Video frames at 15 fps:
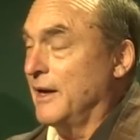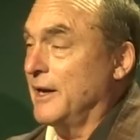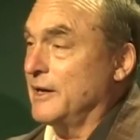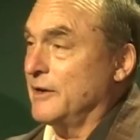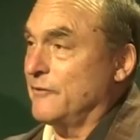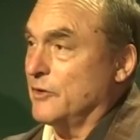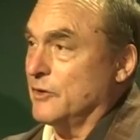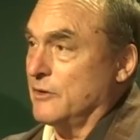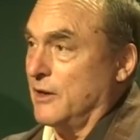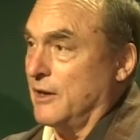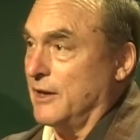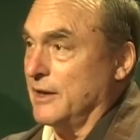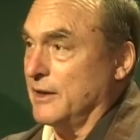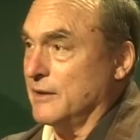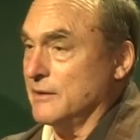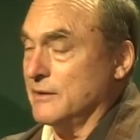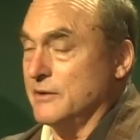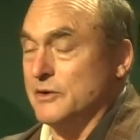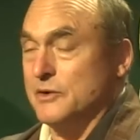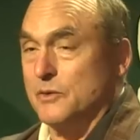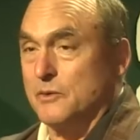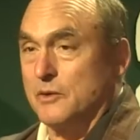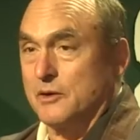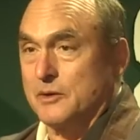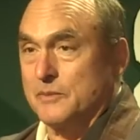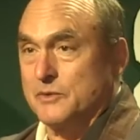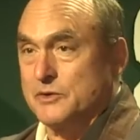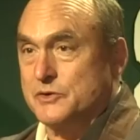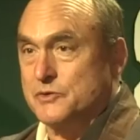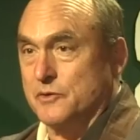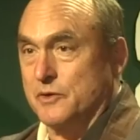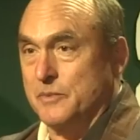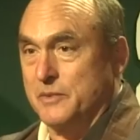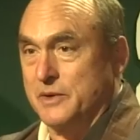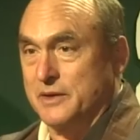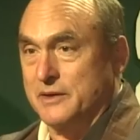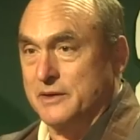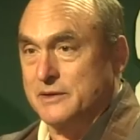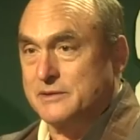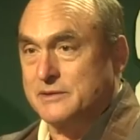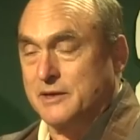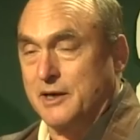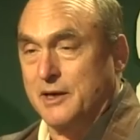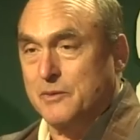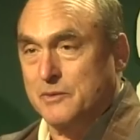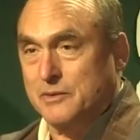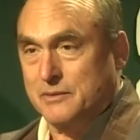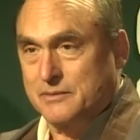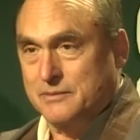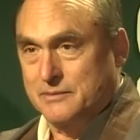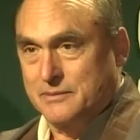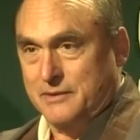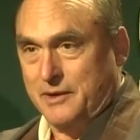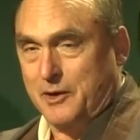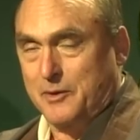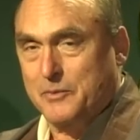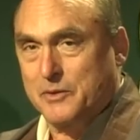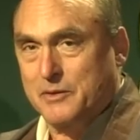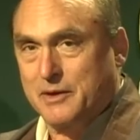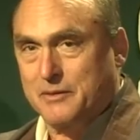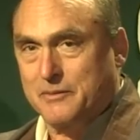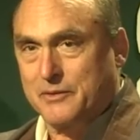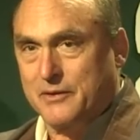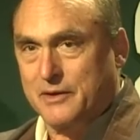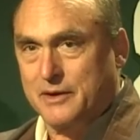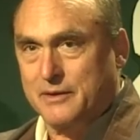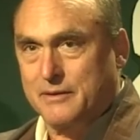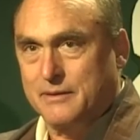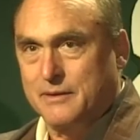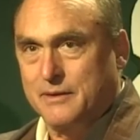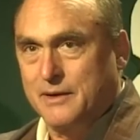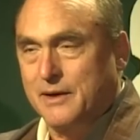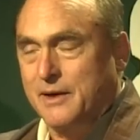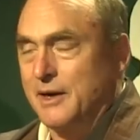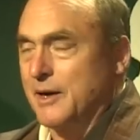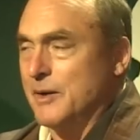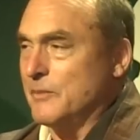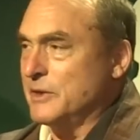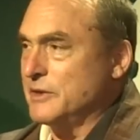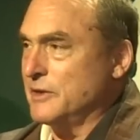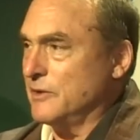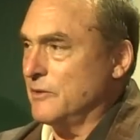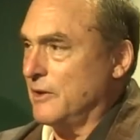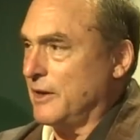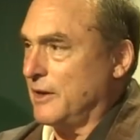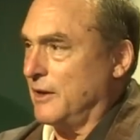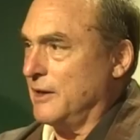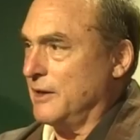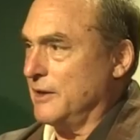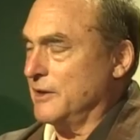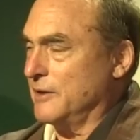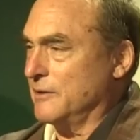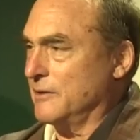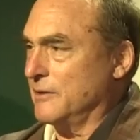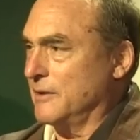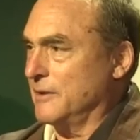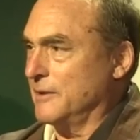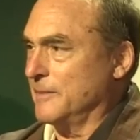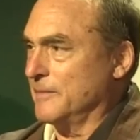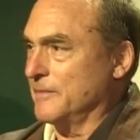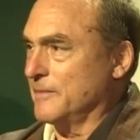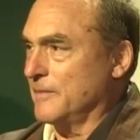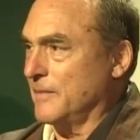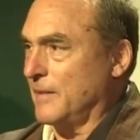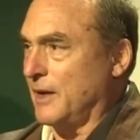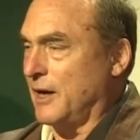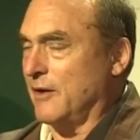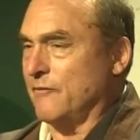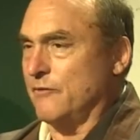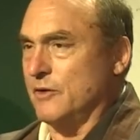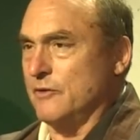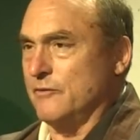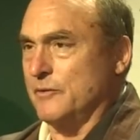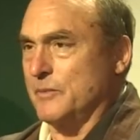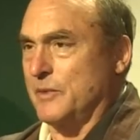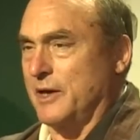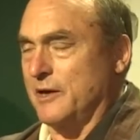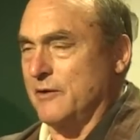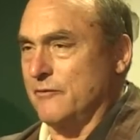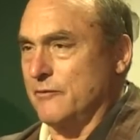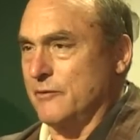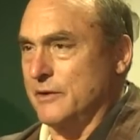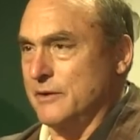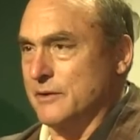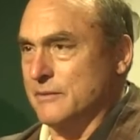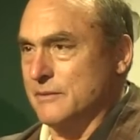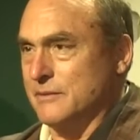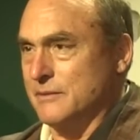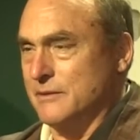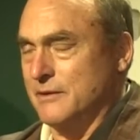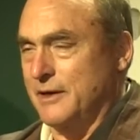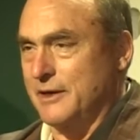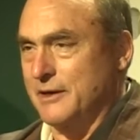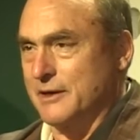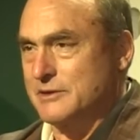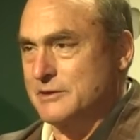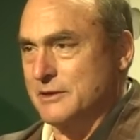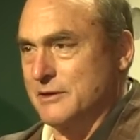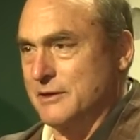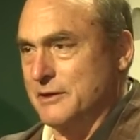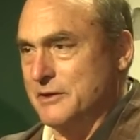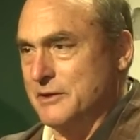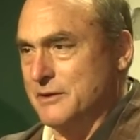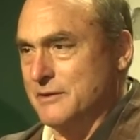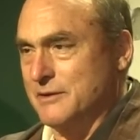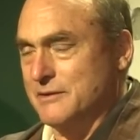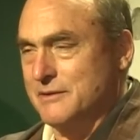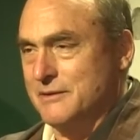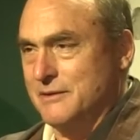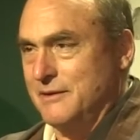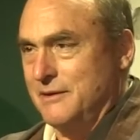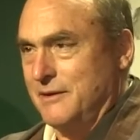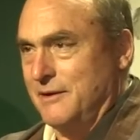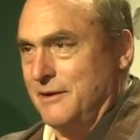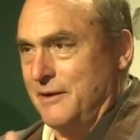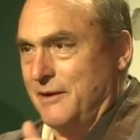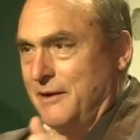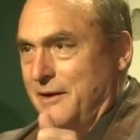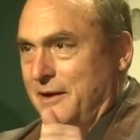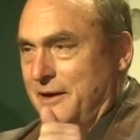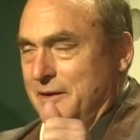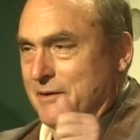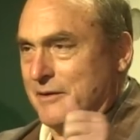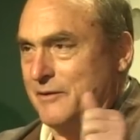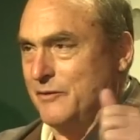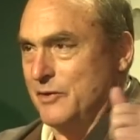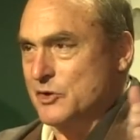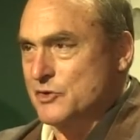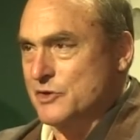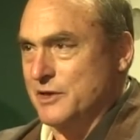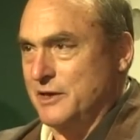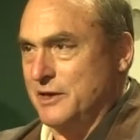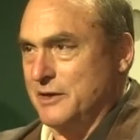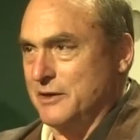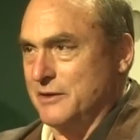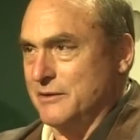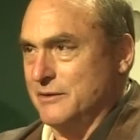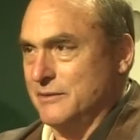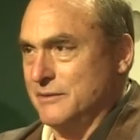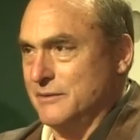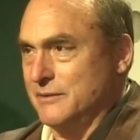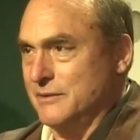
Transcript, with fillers: And if you'd like, you're welcome to join me in this. I will help you out with that. But you know, I got here, um, I flew from California, I got to London, and, and eventually here.